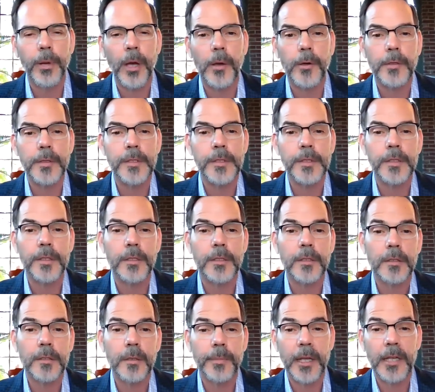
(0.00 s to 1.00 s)
post
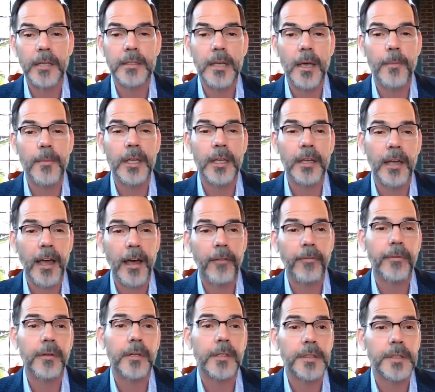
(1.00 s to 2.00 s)
pandemic
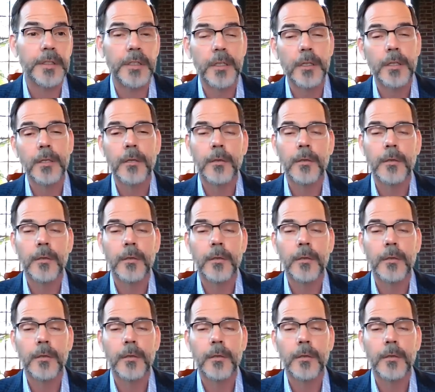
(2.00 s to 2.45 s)
efforts,